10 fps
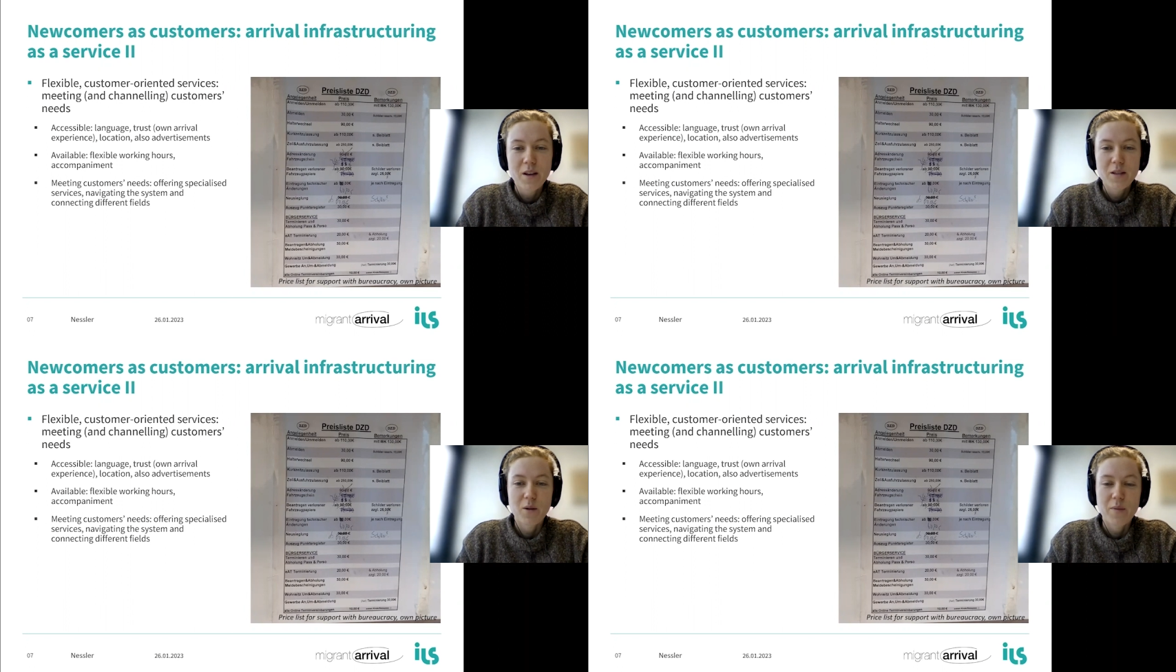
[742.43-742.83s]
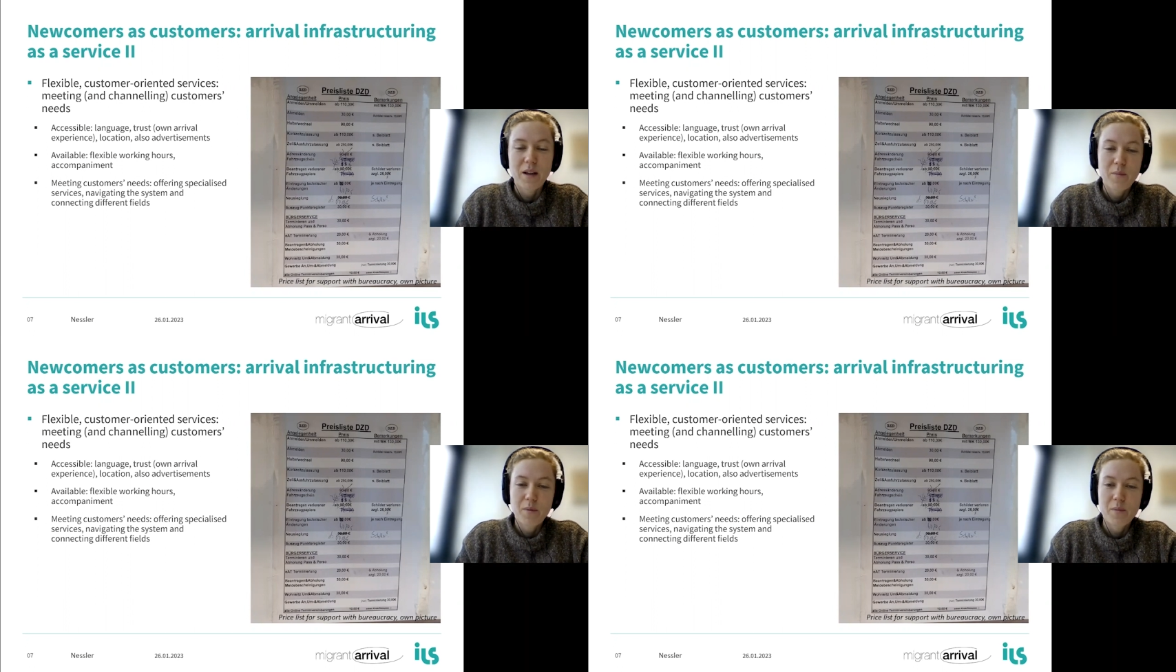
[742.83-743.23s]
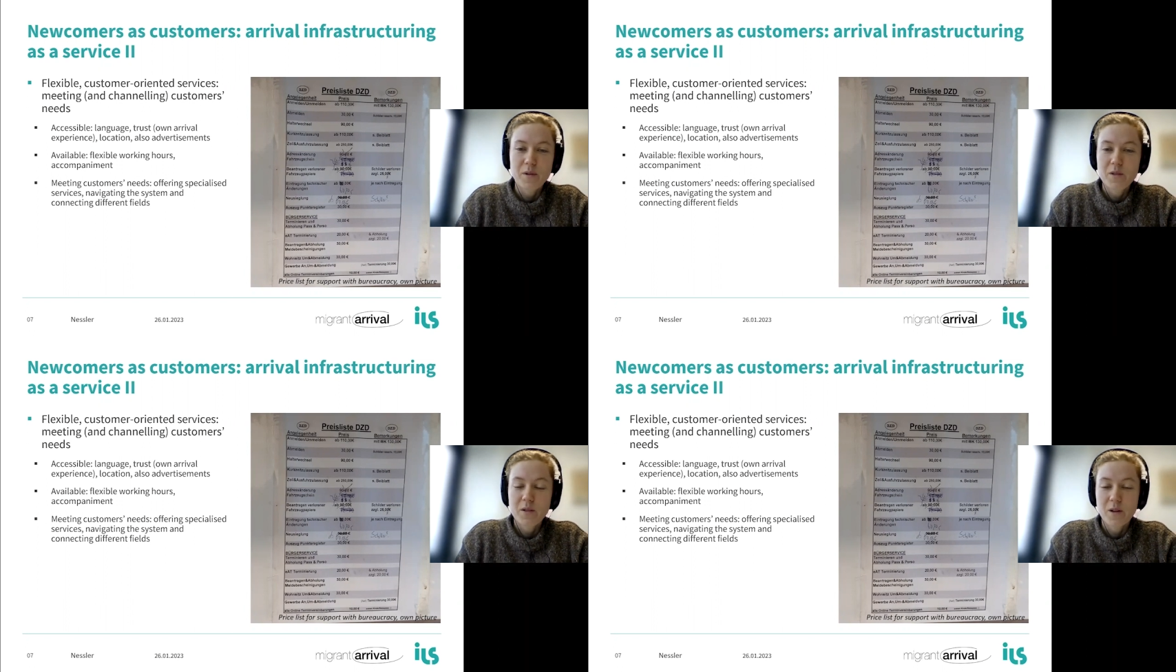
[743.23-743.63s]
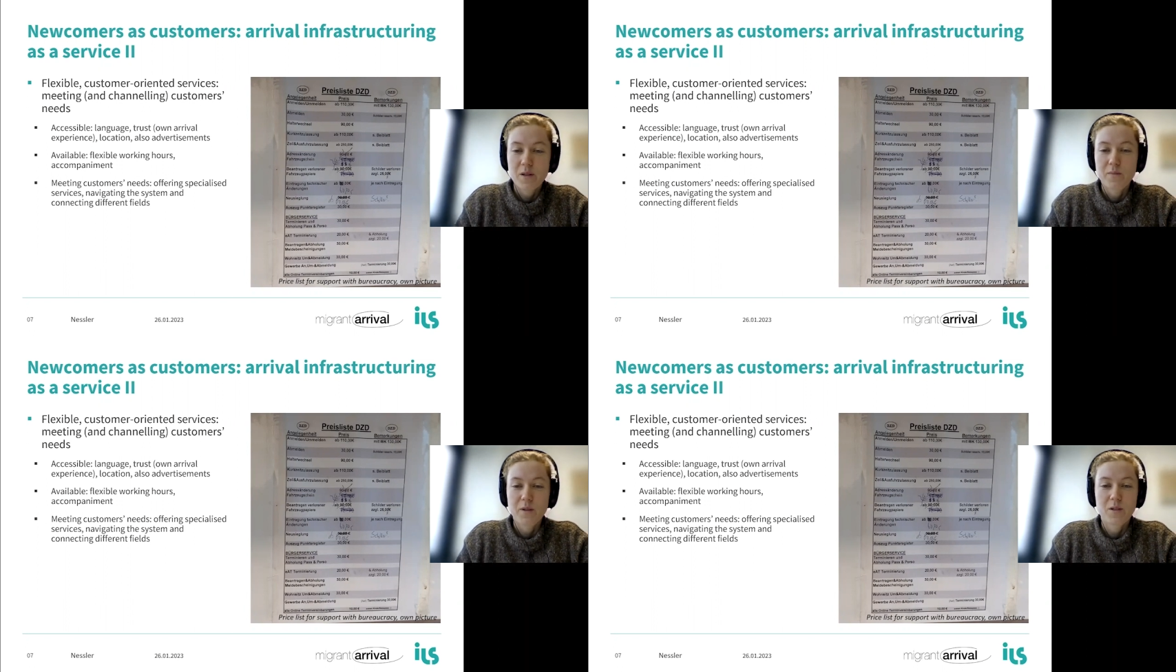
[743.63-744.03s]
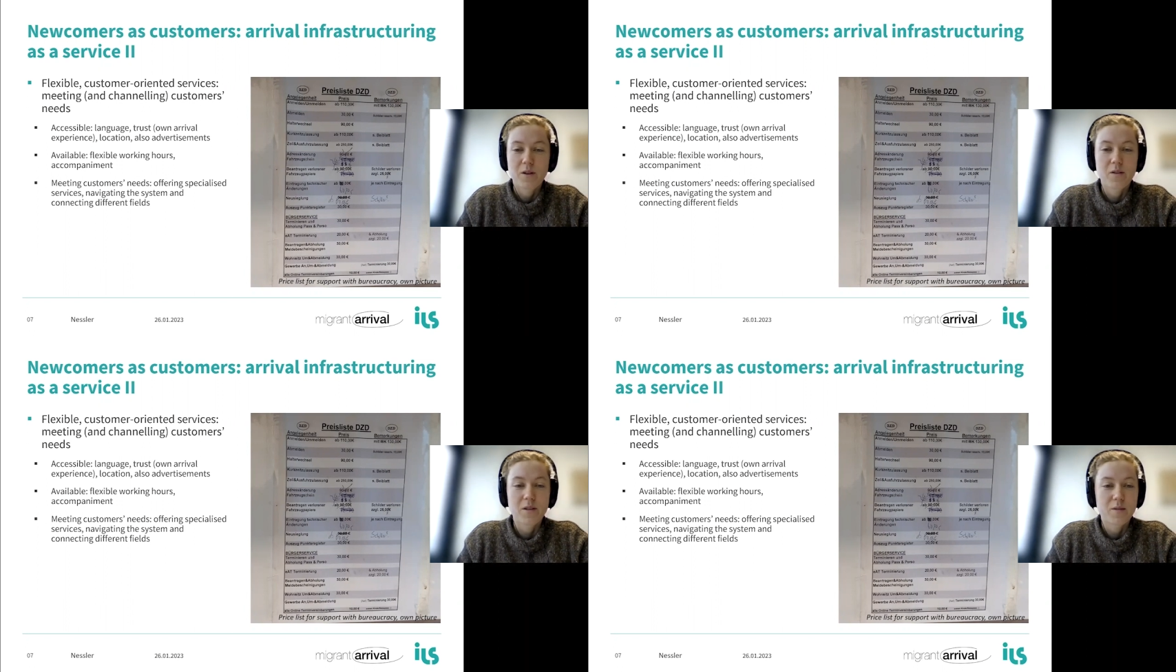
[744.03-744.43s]
So many people told me
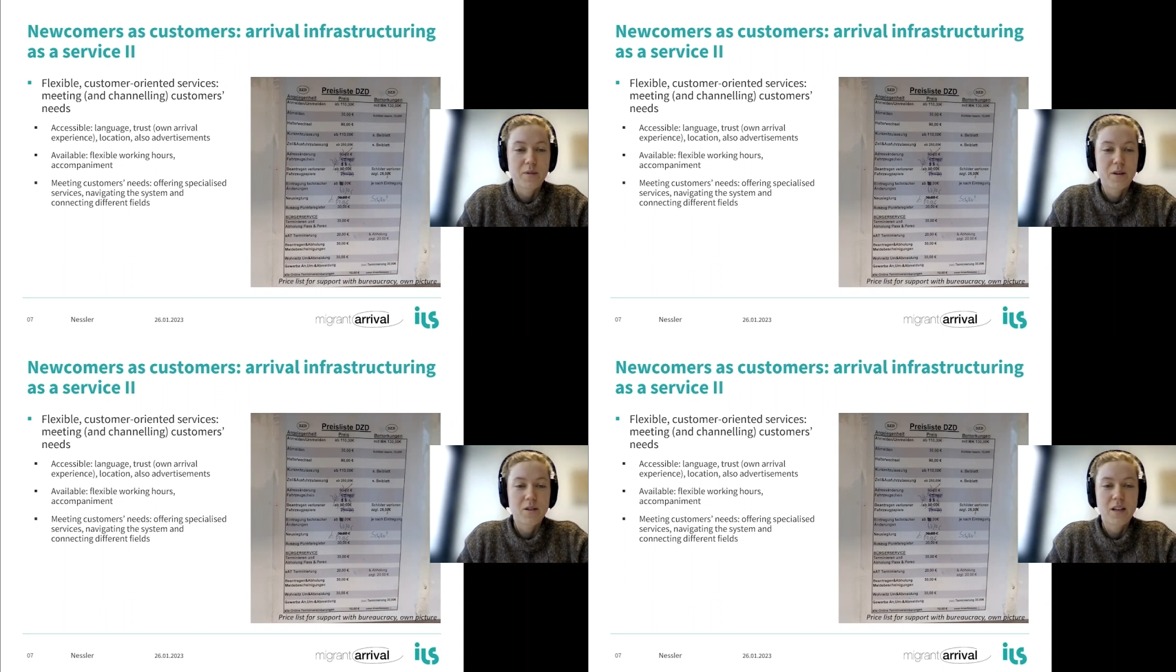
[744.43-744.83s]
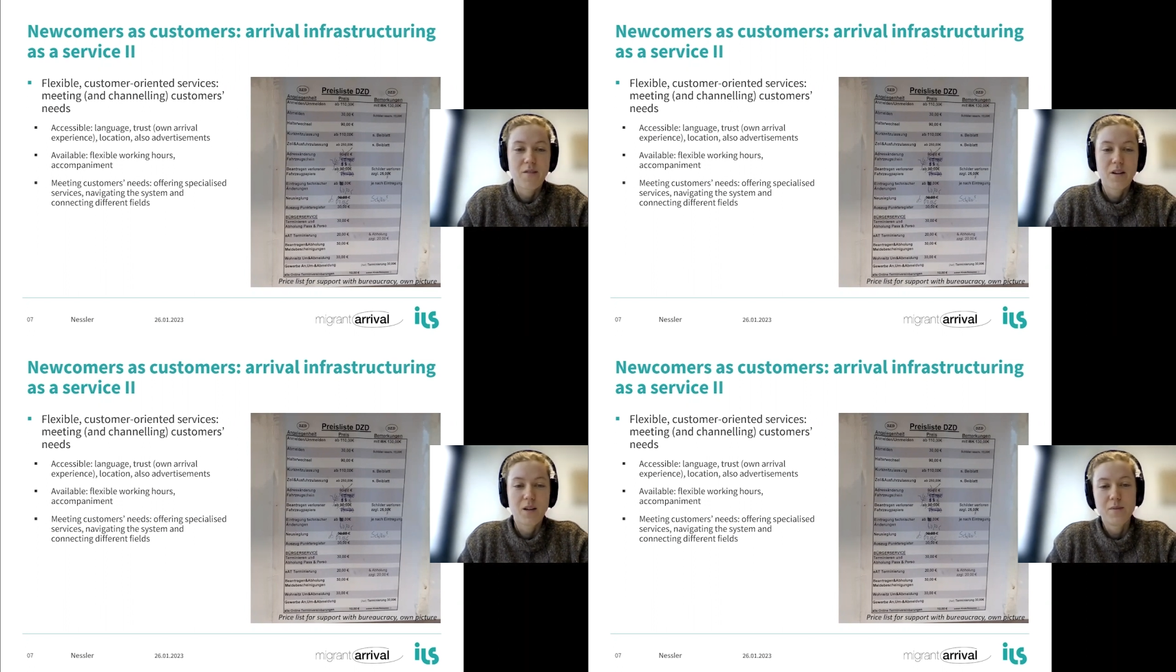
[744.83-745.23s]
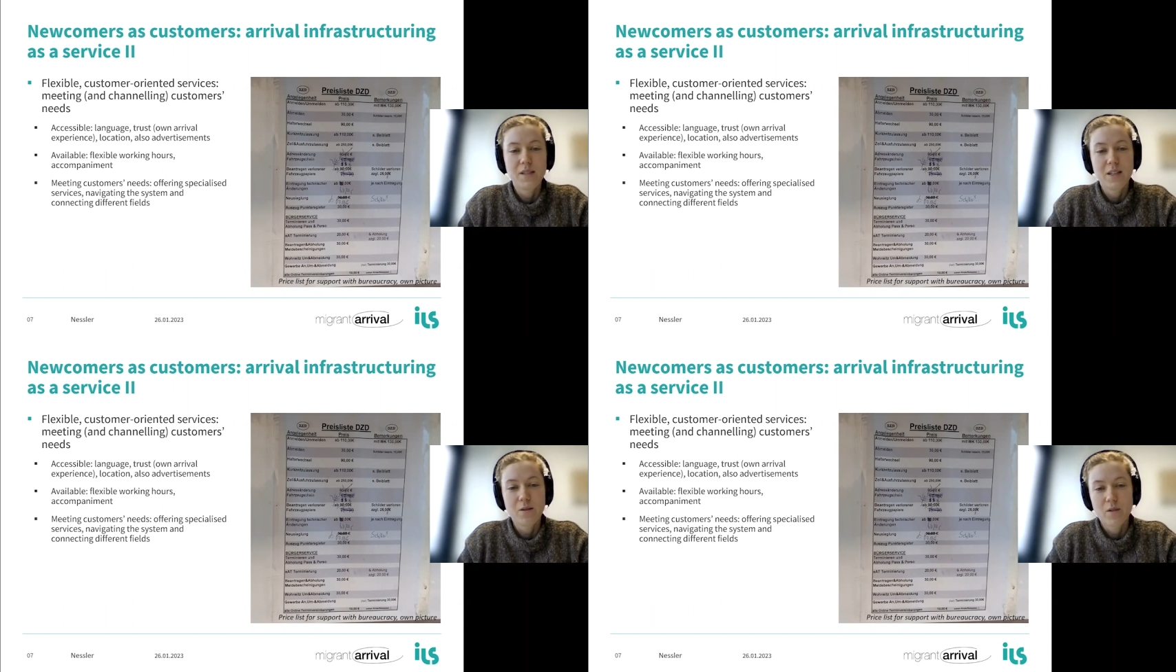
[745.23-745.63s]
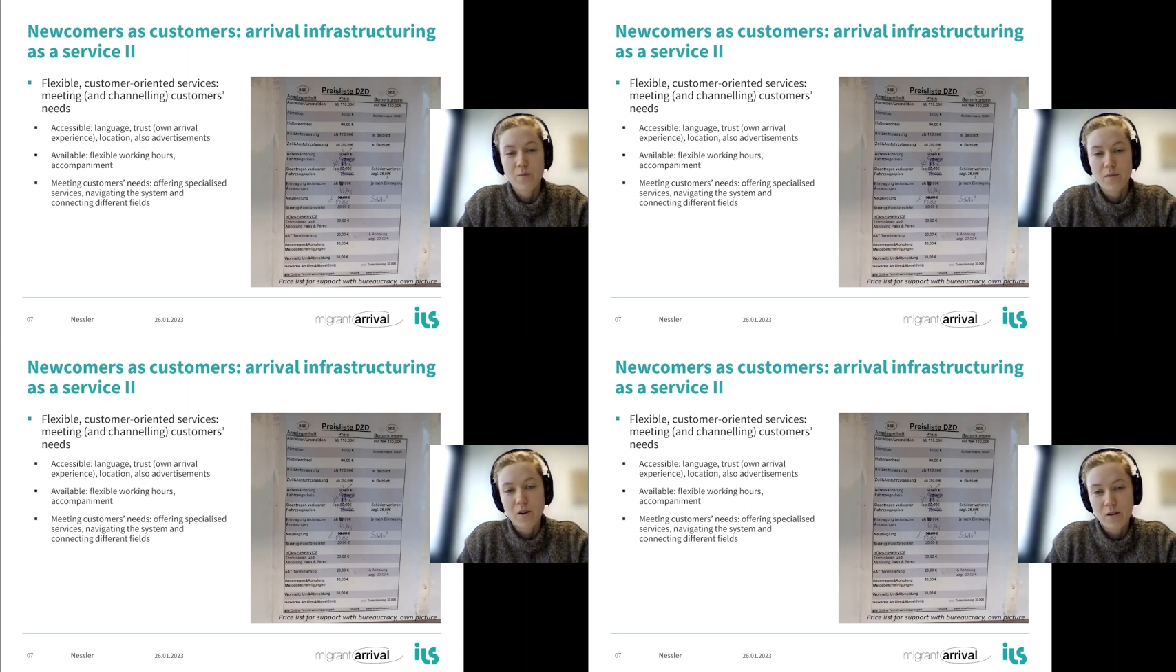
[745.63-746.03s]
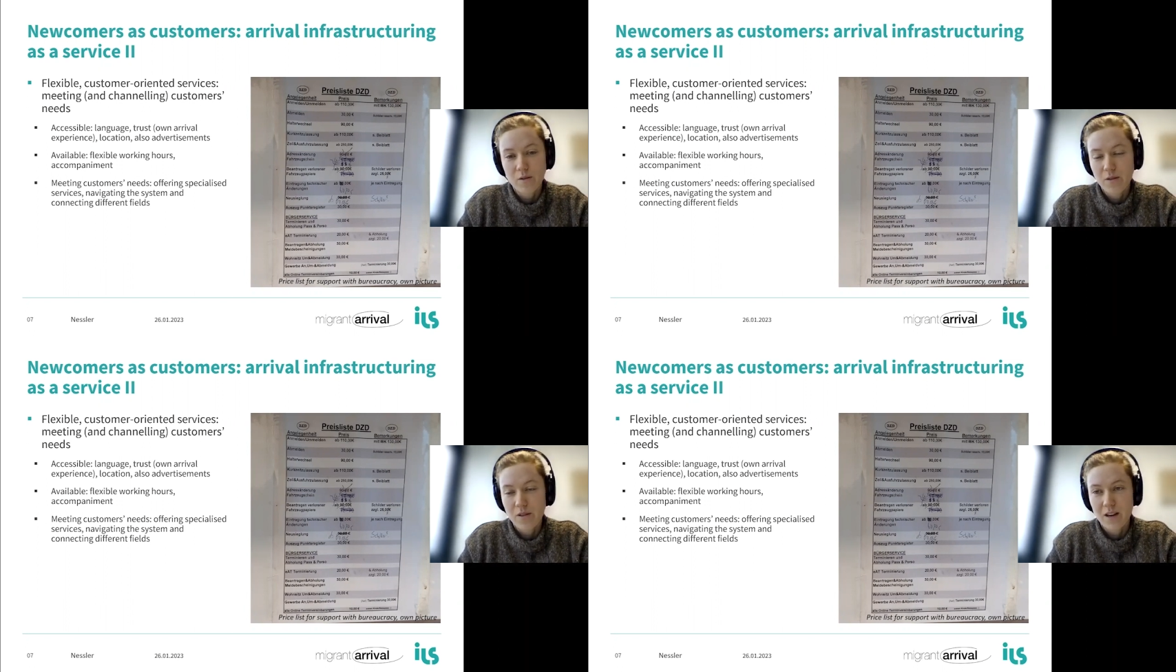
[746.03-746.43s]
stories about having a meeting with a broker
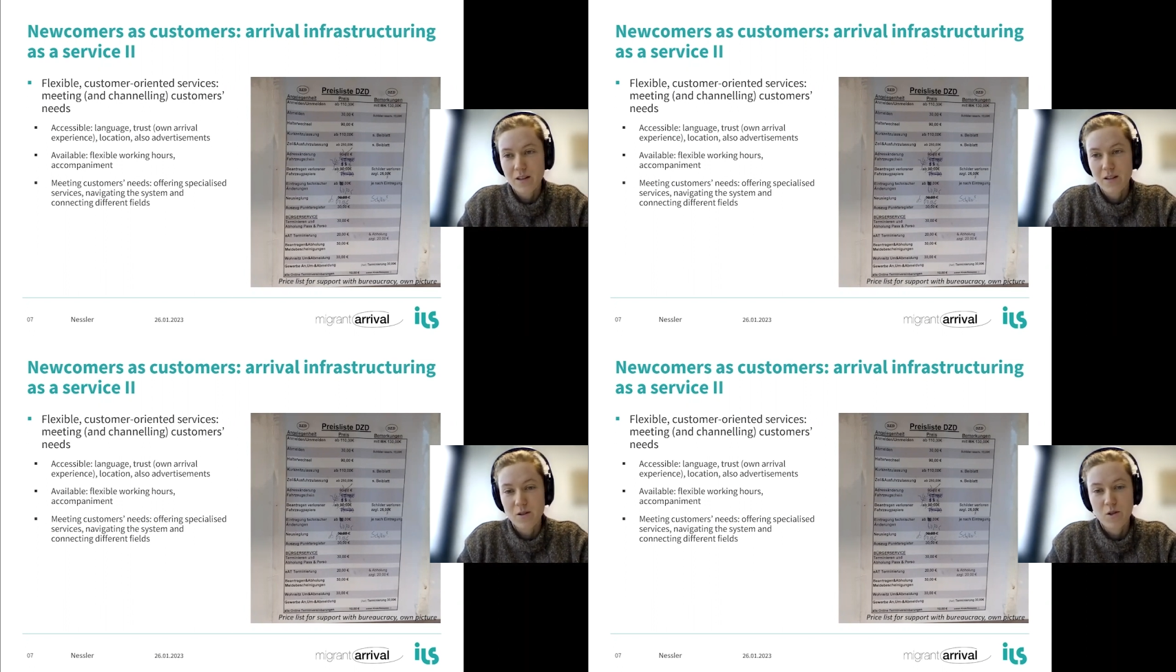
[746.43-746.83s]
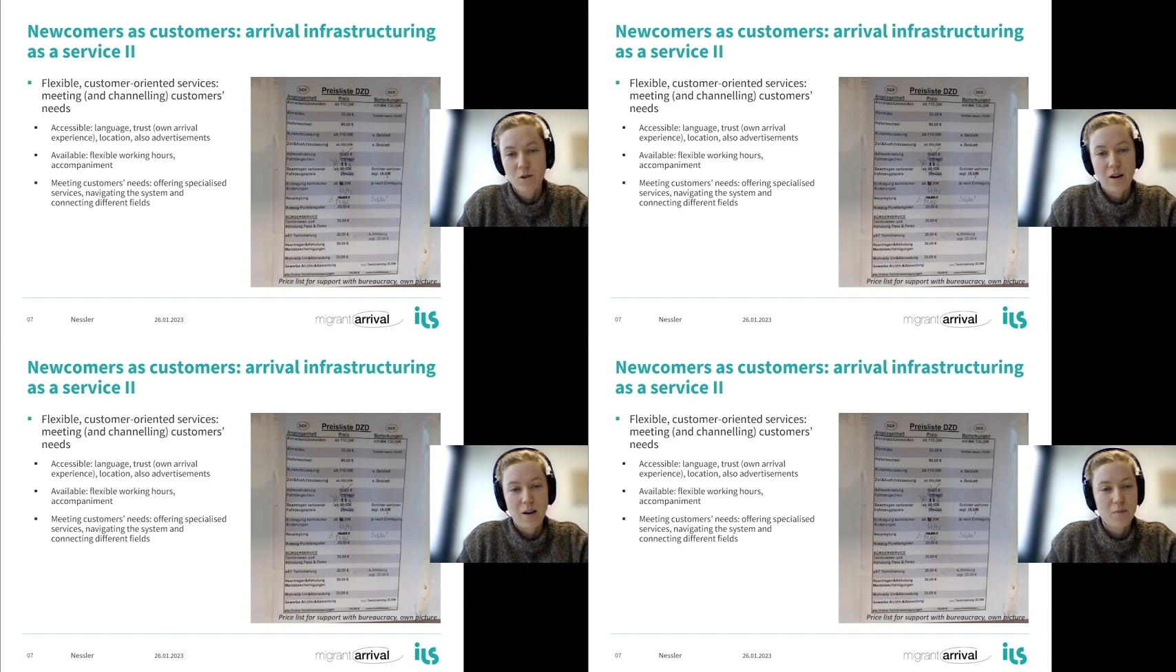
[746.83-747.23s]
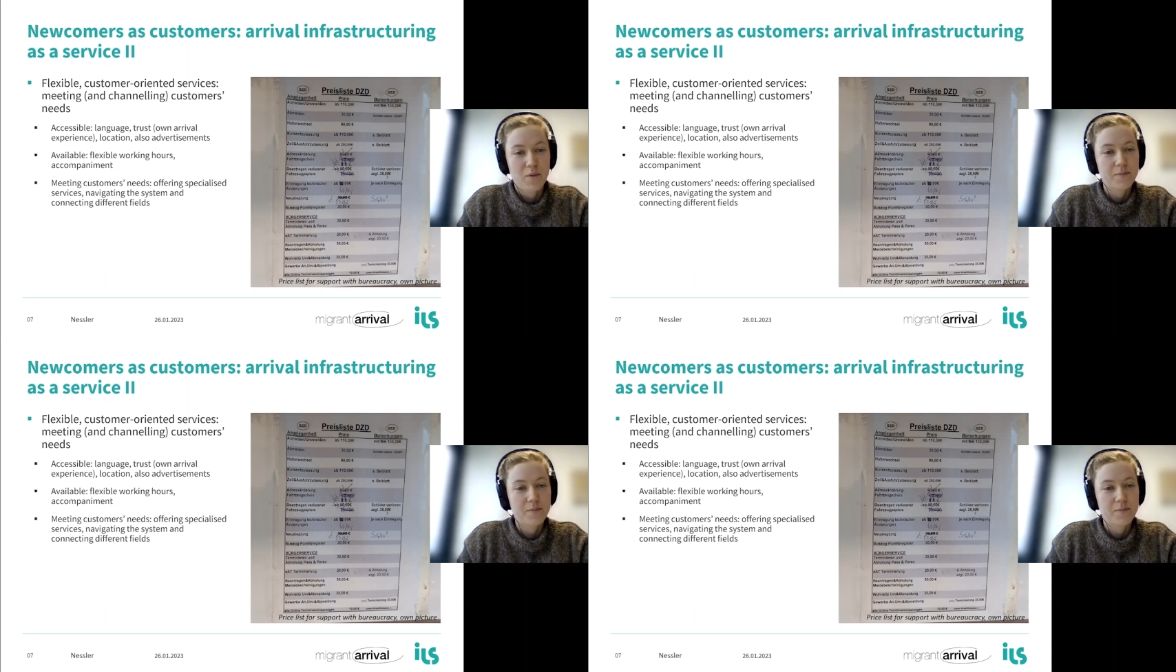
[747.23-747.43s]
who then didn't show up.